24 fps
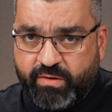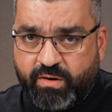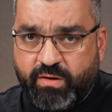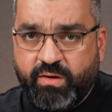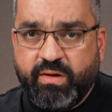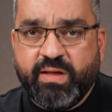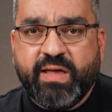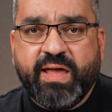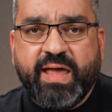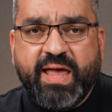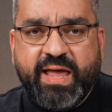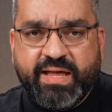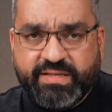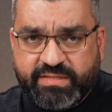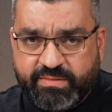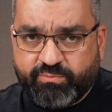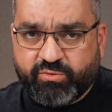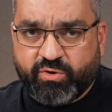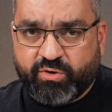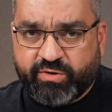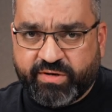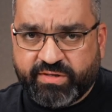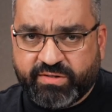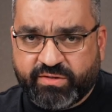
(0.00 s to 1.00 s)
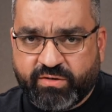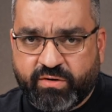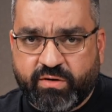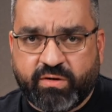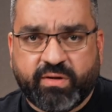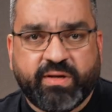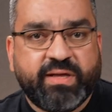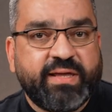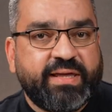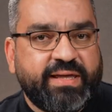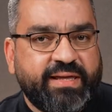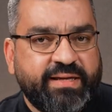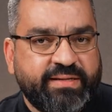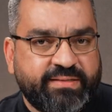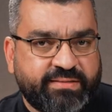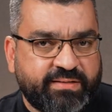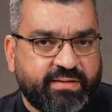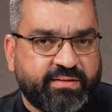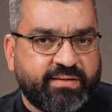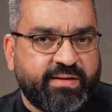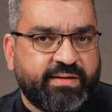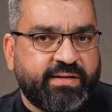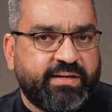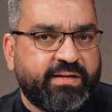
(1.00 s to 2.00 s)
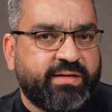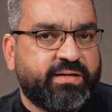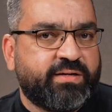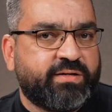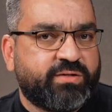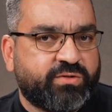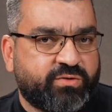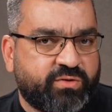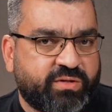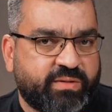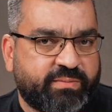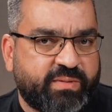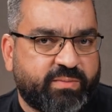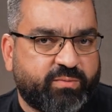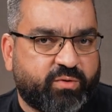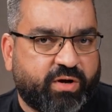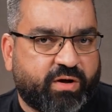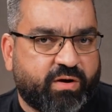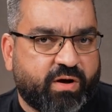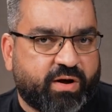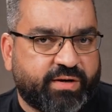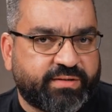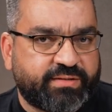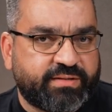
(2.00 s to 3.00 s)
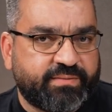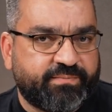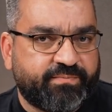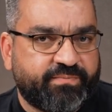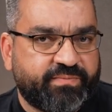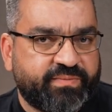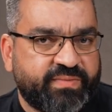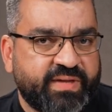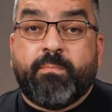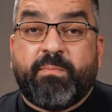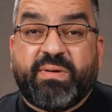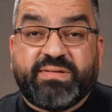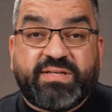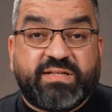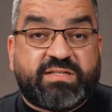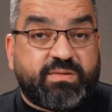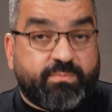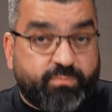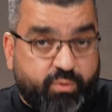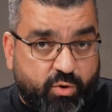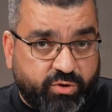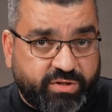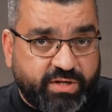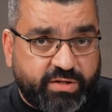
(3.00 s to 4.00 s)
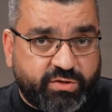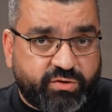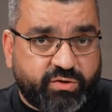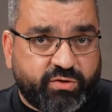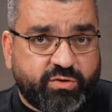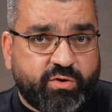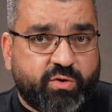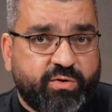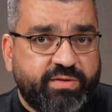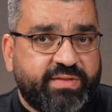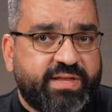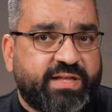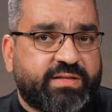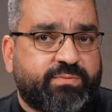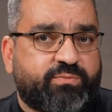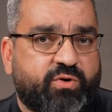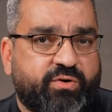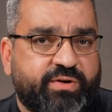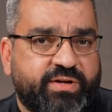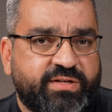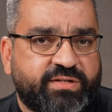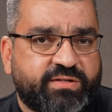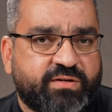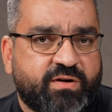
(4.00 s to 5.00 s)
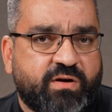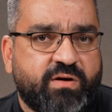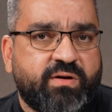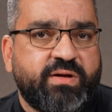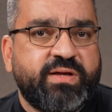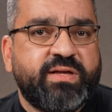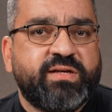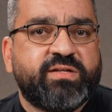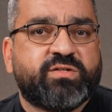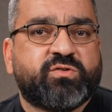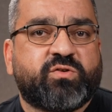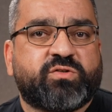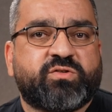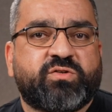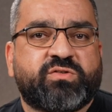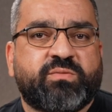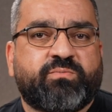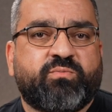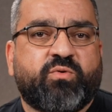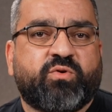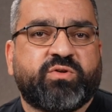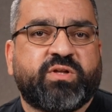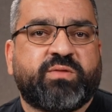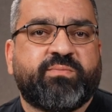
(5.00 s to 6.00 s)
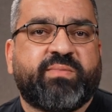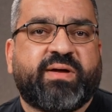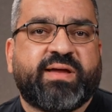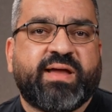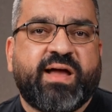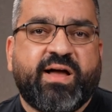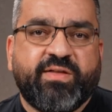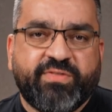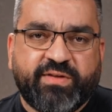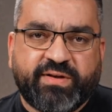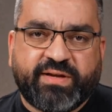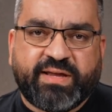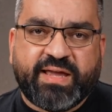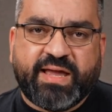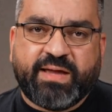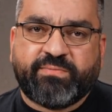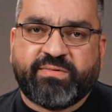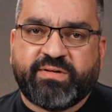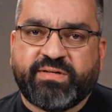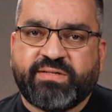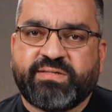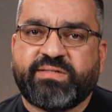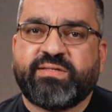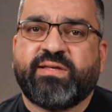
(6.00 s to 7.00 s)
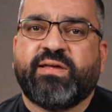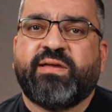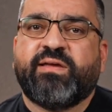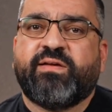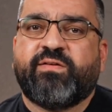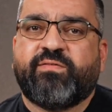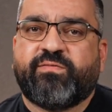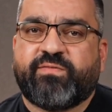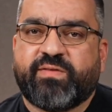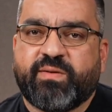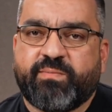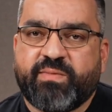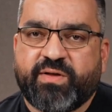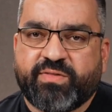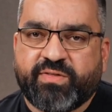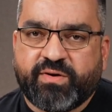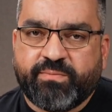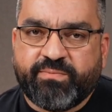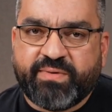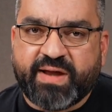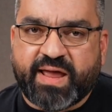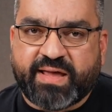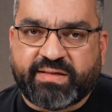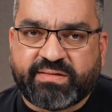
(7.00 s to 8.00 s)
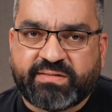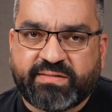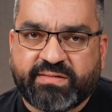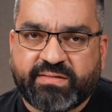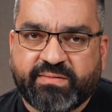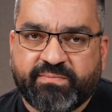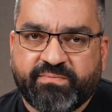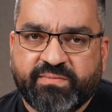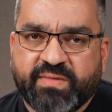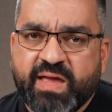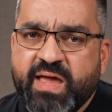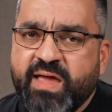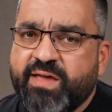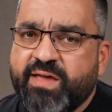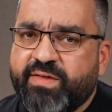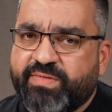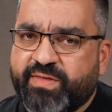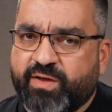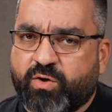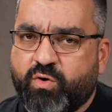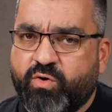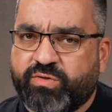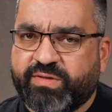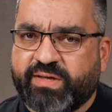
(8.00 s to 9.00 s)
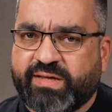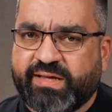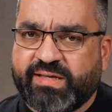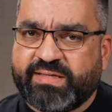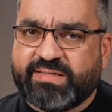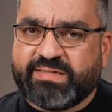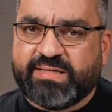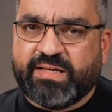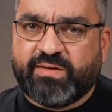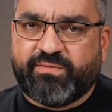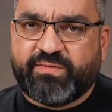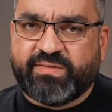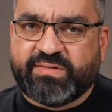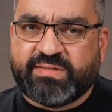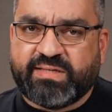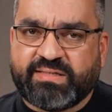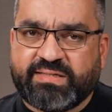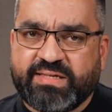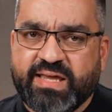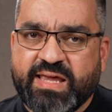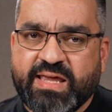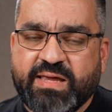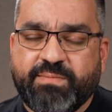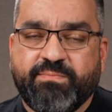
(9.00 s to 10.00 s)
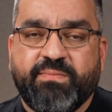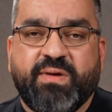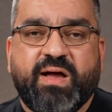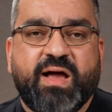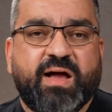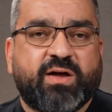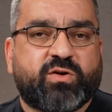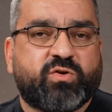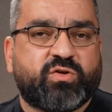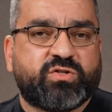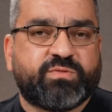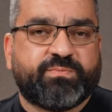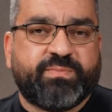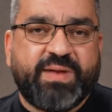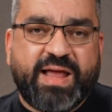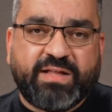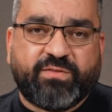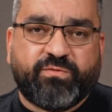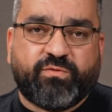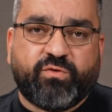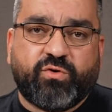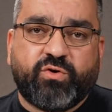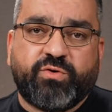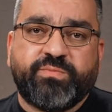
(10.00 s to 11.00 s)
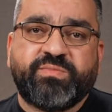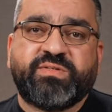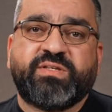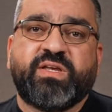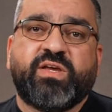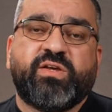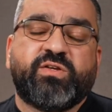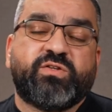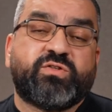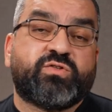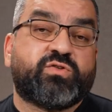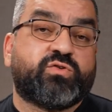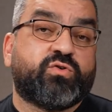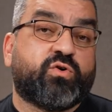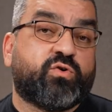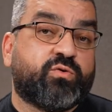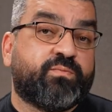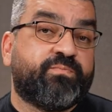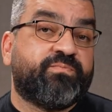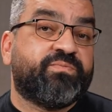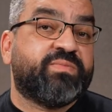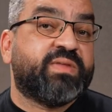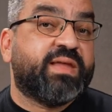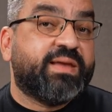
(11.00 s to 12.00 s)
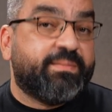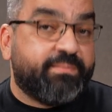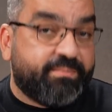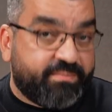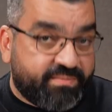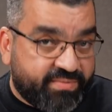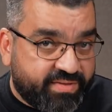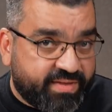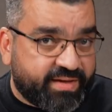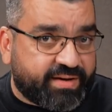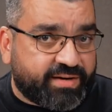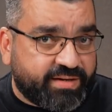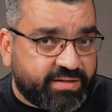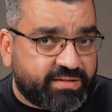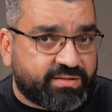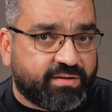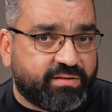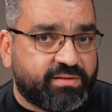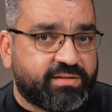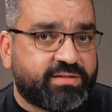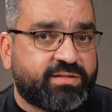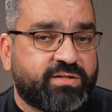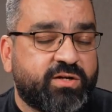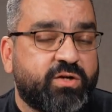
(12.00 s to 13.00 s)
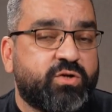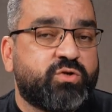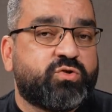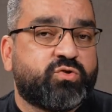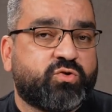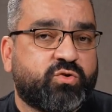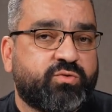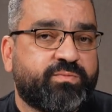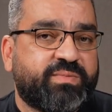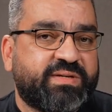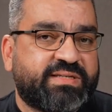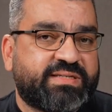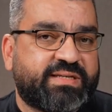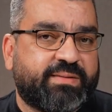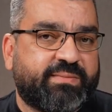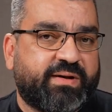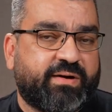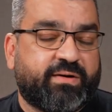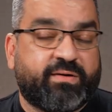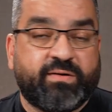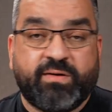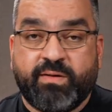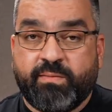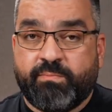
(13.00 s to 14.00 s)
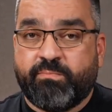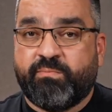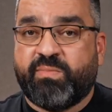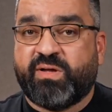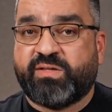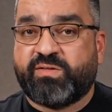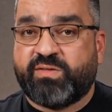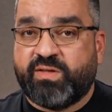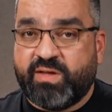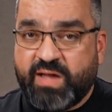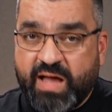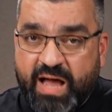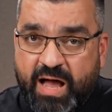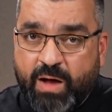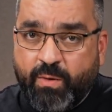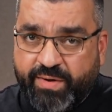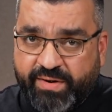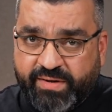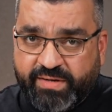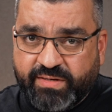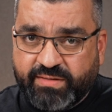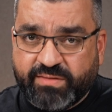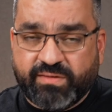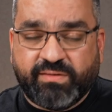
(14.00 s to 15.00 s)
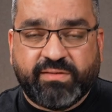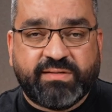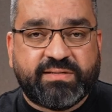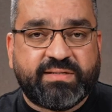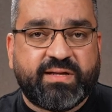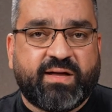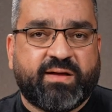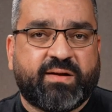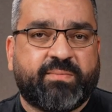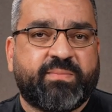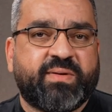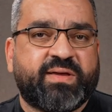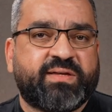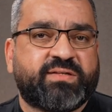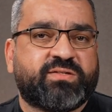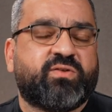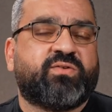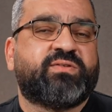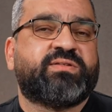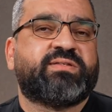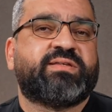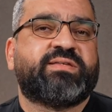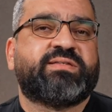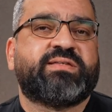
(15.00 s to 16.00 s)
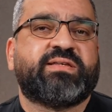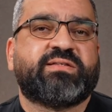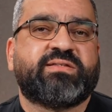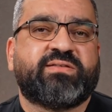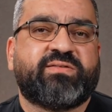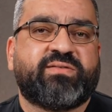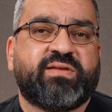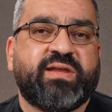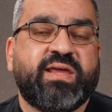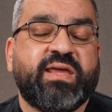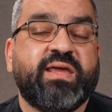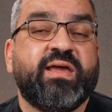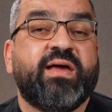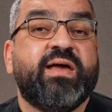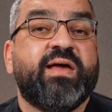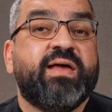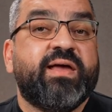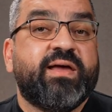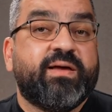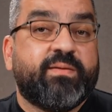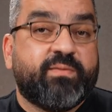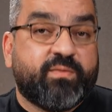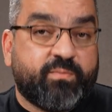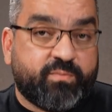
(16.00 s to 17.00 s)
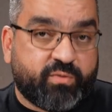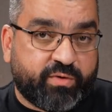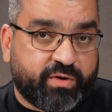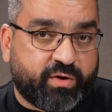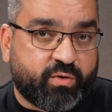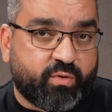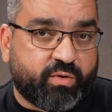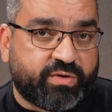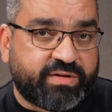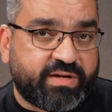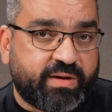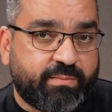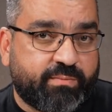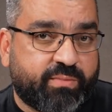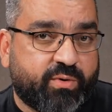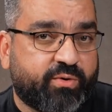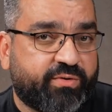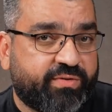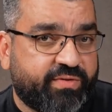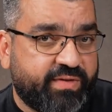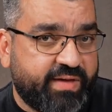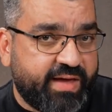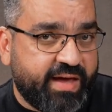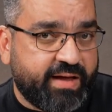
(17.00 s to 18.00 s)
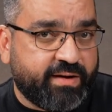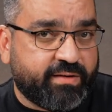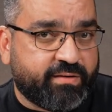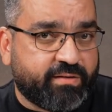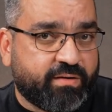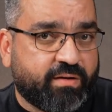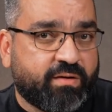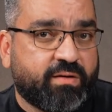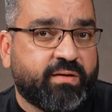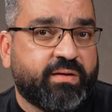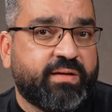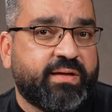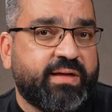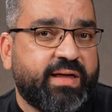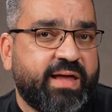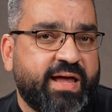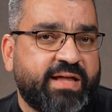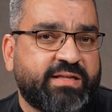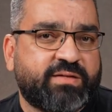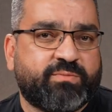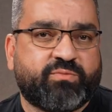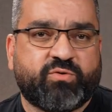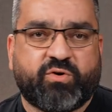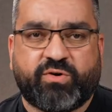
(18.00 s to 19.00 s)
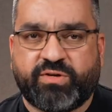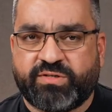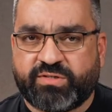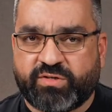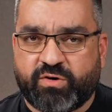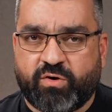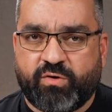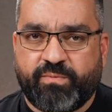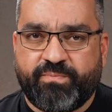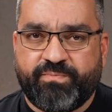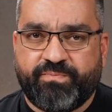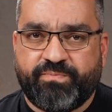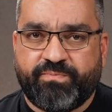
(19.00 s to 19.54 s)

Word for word: RAW and ProRes RAW internally to the memory card. But it's important to note that ProRes RAW is also supported by other cameras from other brands. The codec itself is the same across platforms, so the results should be similar. But our results are based on Z six three, recording both N RAW and ProRes RAW.